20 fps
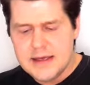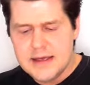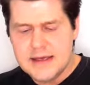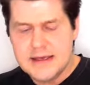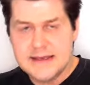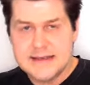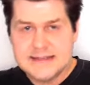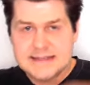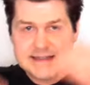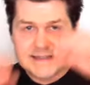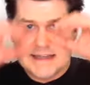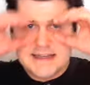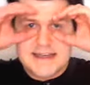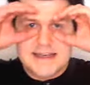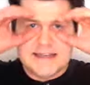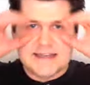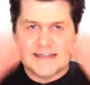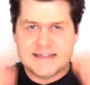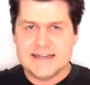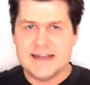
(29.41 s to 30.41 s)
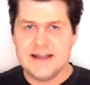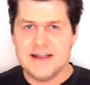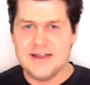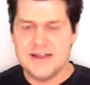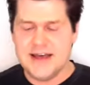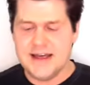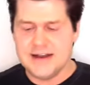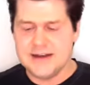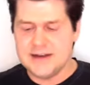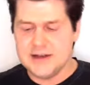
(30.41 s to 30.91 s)
he sees
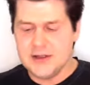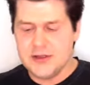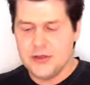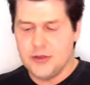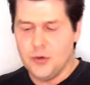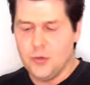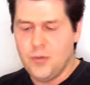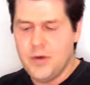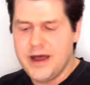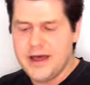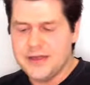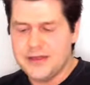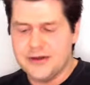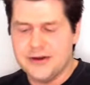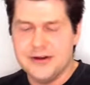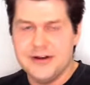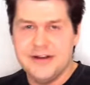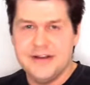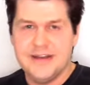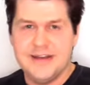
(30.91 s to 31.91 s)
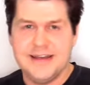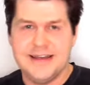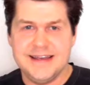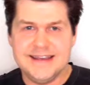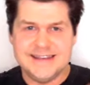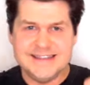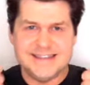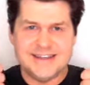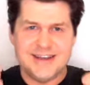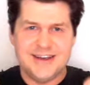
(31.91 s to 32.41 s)
that the weather
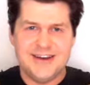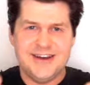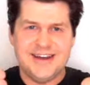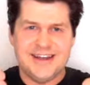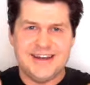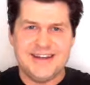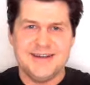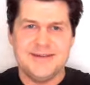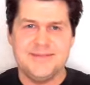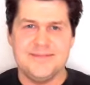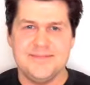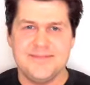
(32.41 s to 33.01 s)
is good.